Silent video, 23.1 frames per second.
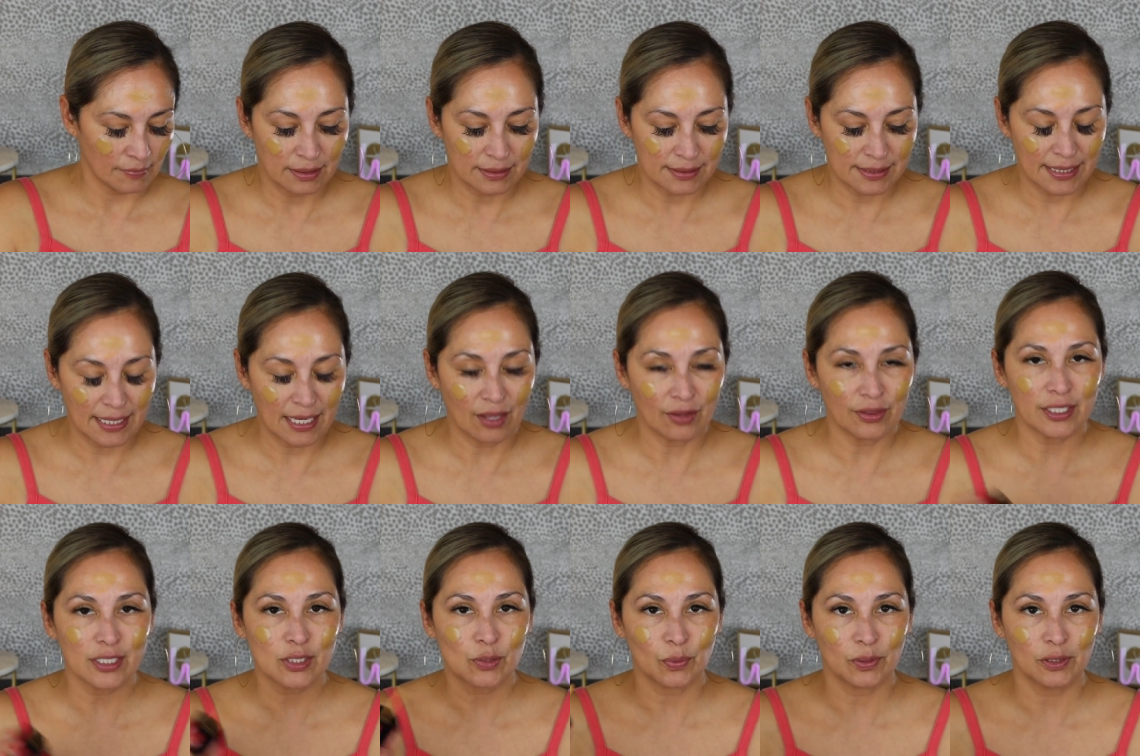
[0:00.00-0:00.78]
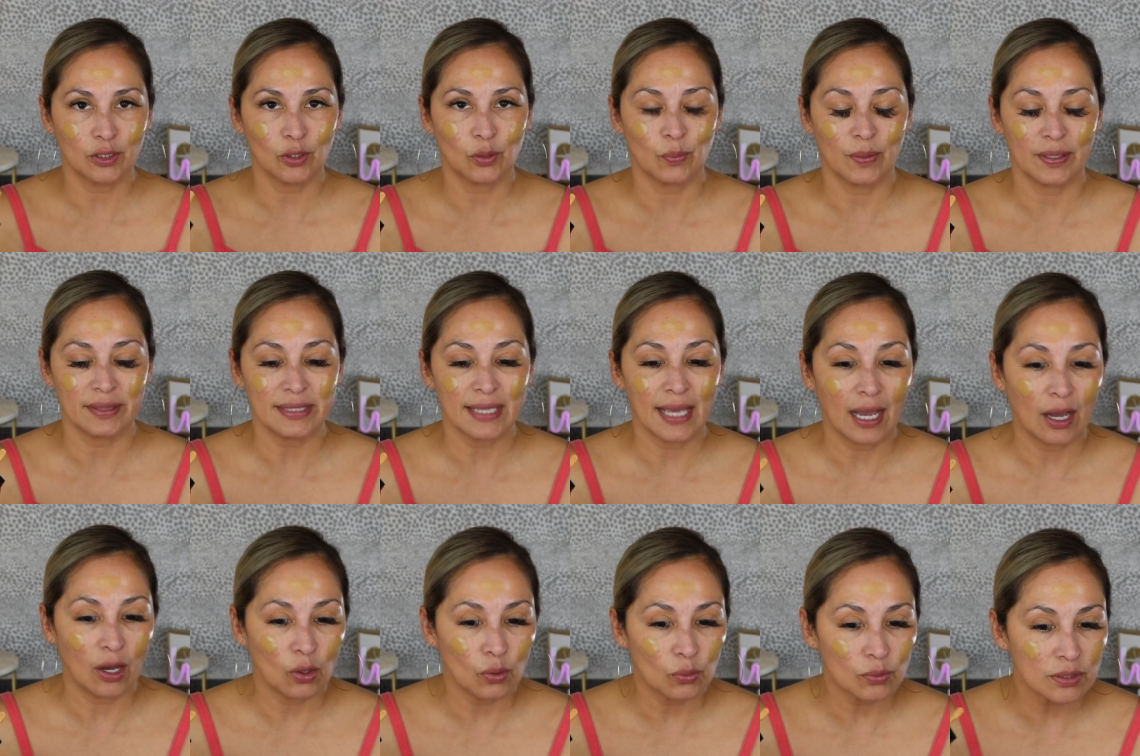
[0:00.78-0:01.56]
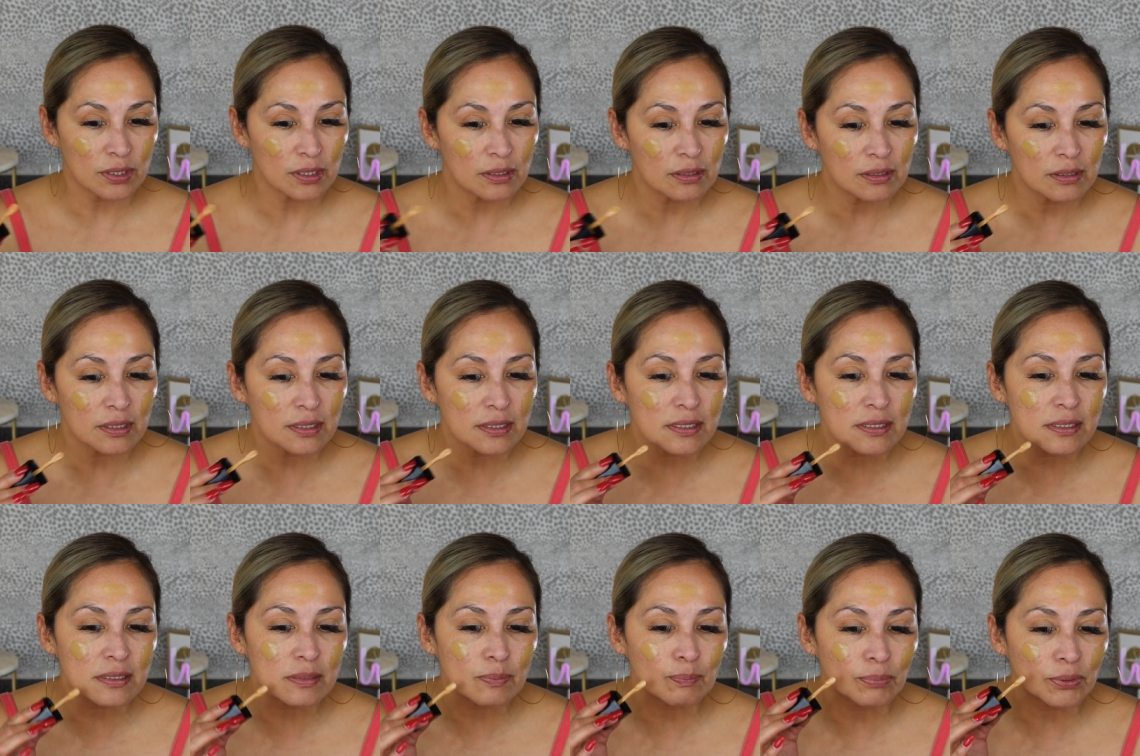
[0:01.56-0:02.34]
Let's see how this would look without
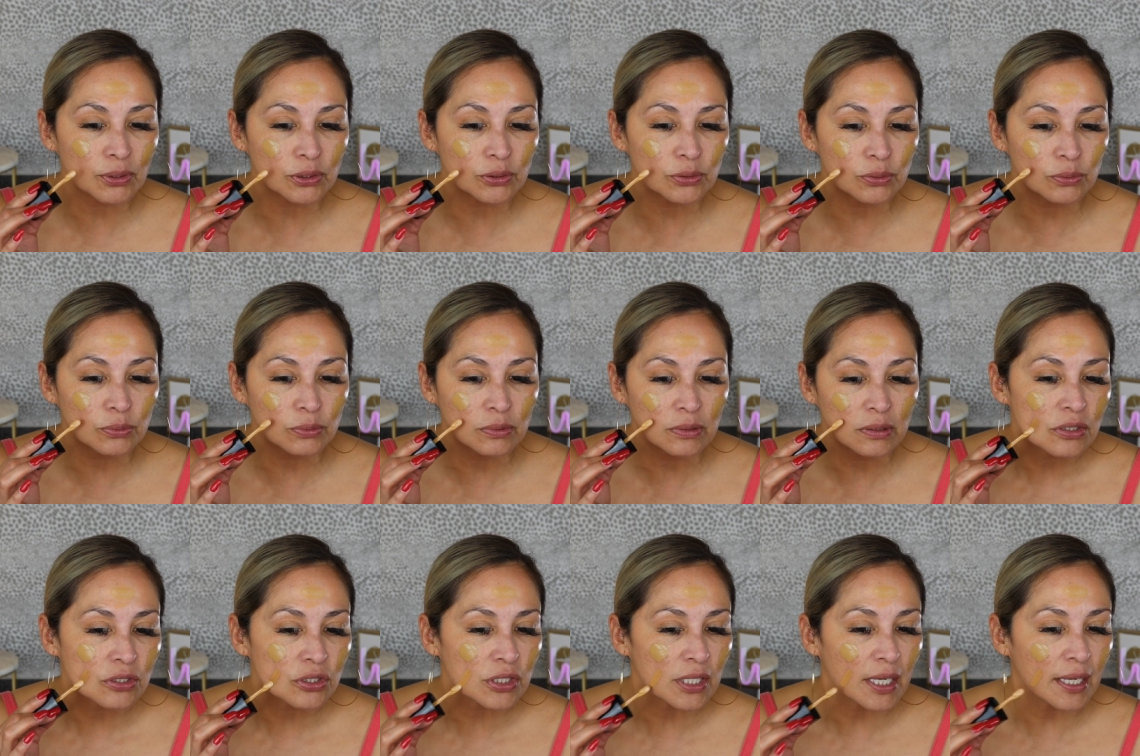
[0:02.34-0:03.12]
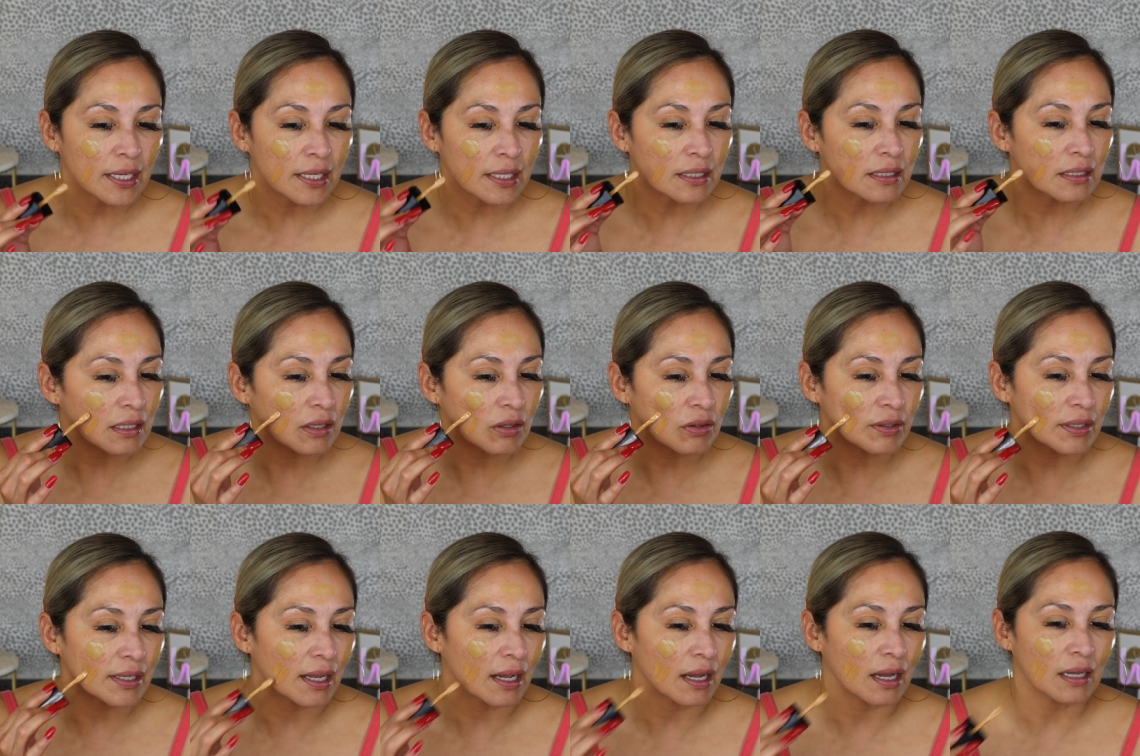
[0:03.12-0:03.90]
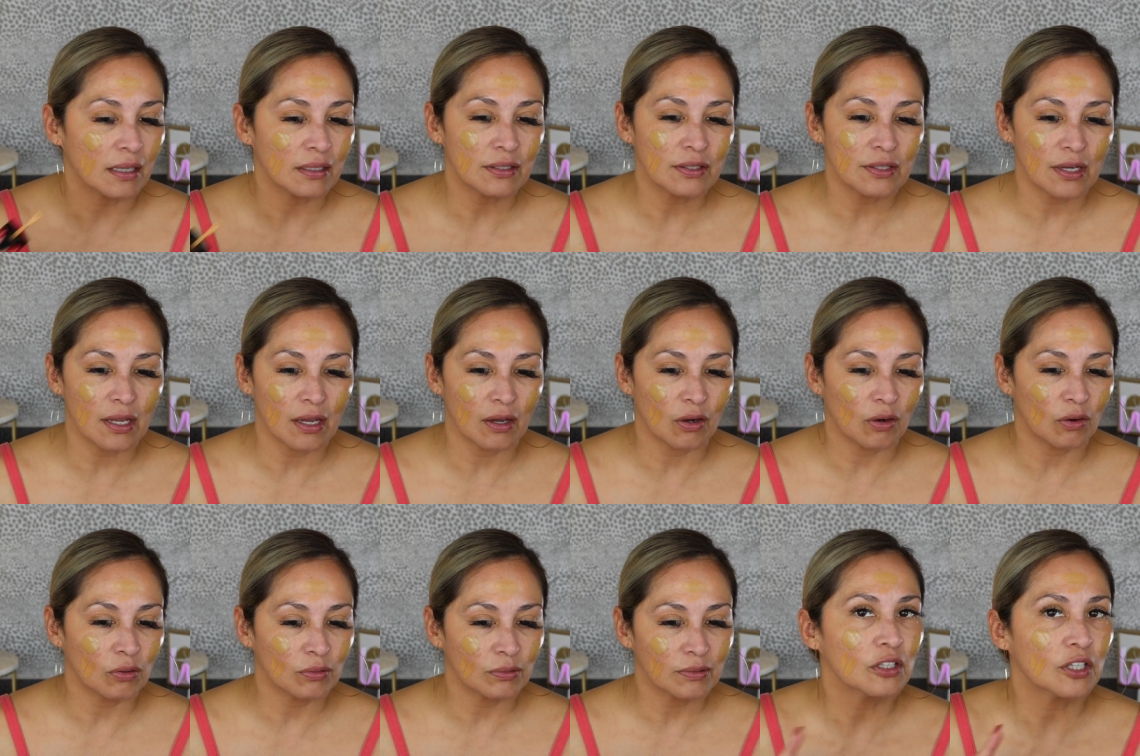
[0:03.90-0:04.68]
this blue shade. Oh yeah,
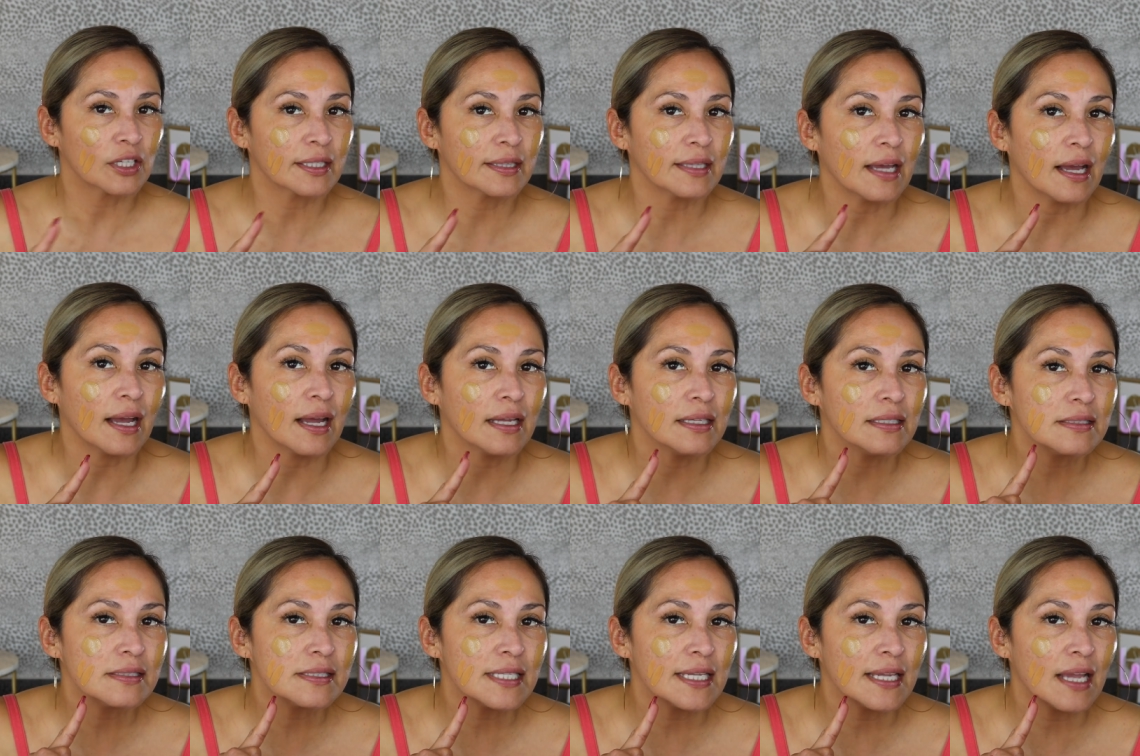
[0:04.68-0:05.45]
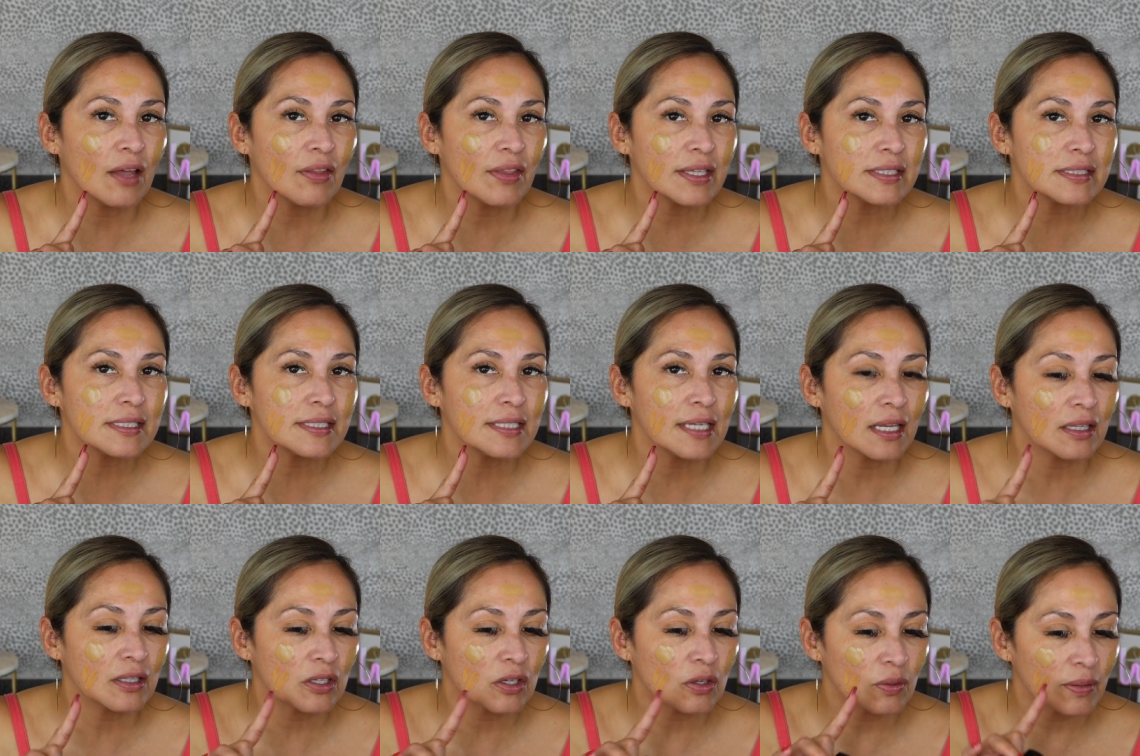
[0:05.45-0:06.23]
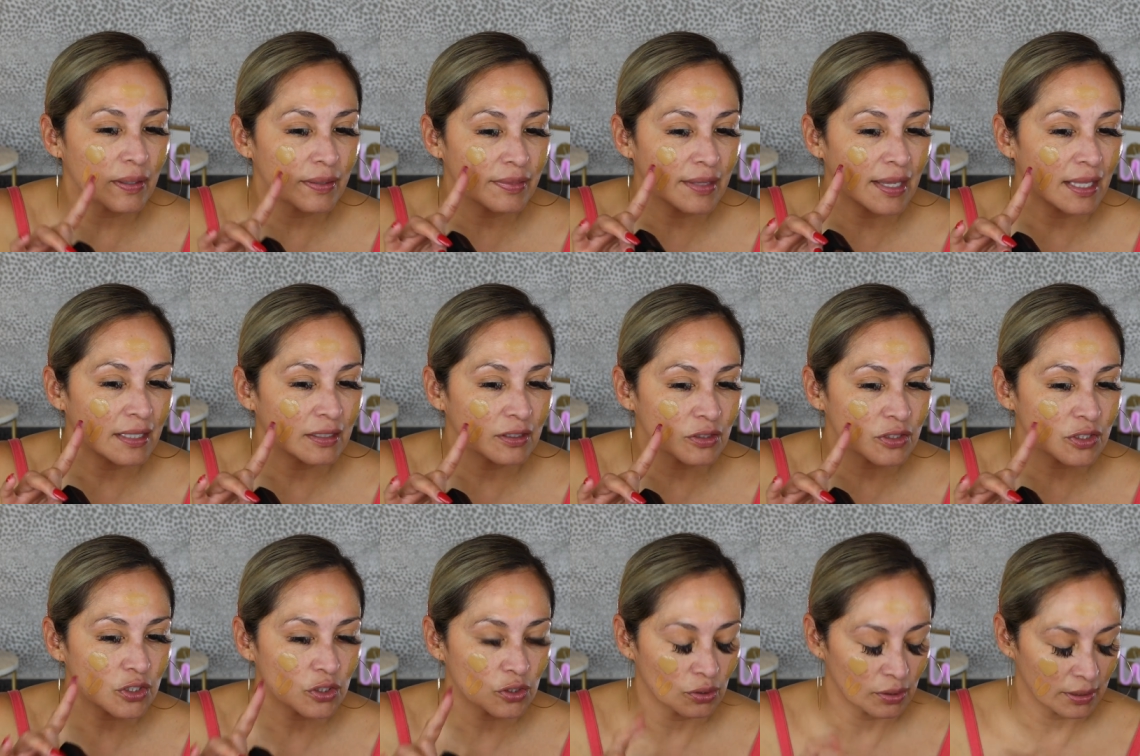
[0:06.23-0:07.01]
no, look at that. See how that's yellow and that
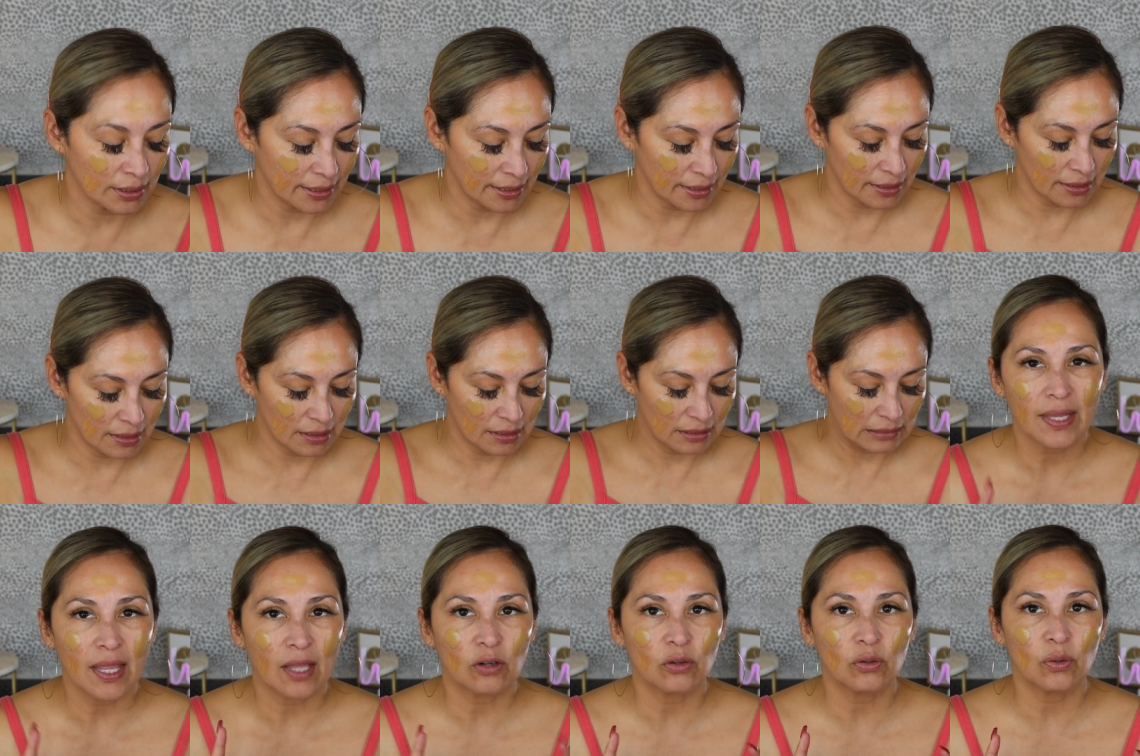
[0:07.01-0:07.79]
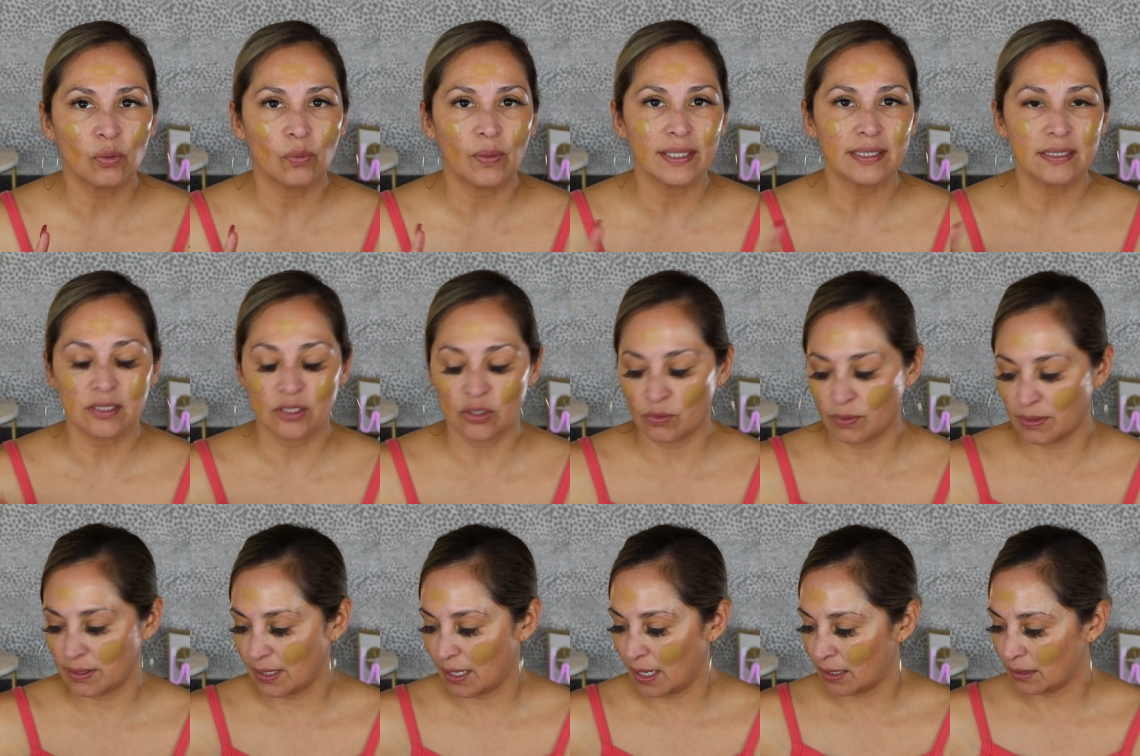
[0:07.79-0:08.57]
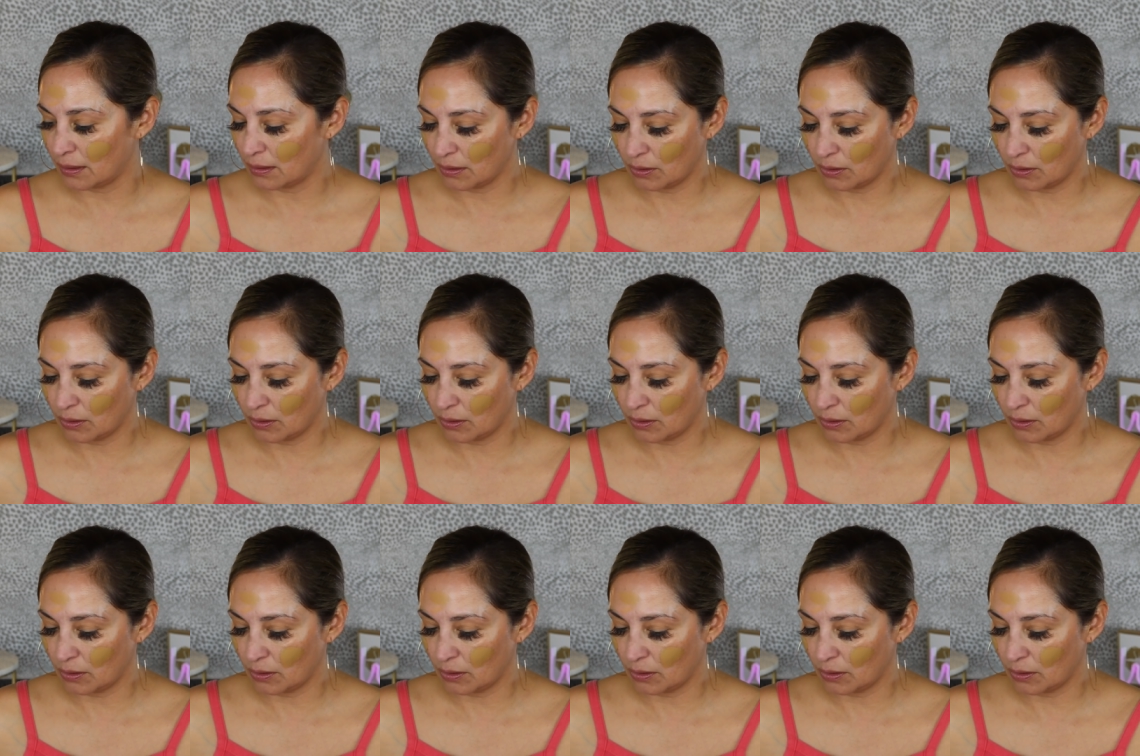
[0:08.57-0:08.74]
looks green? I don't know why it's doing that.